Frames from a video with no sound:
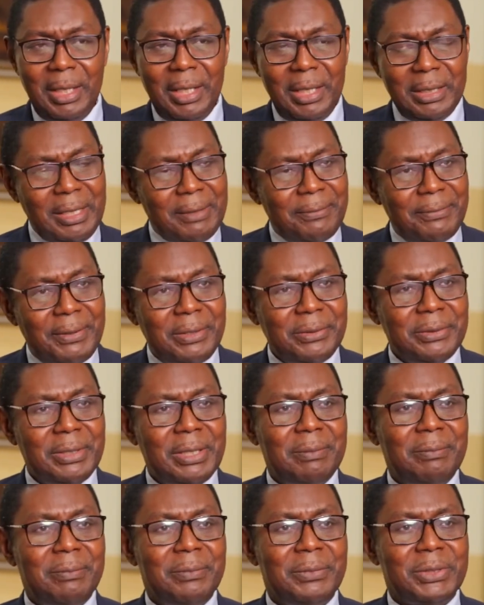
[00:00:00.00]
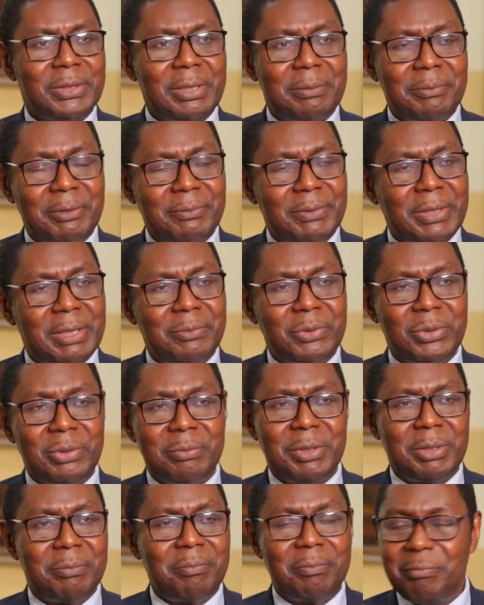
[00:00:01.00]
And I found some of them to
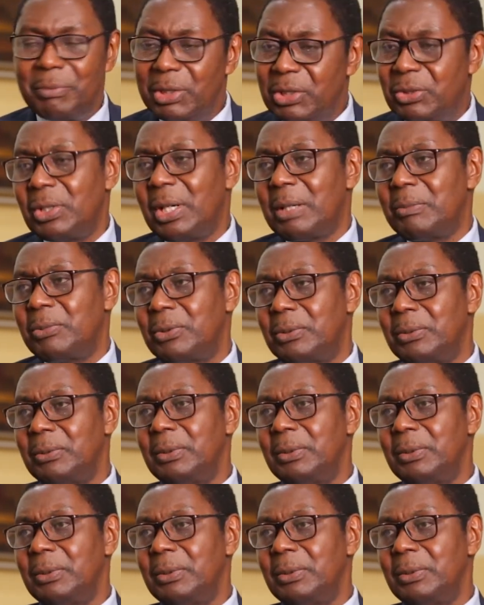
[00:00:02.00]
be miserable.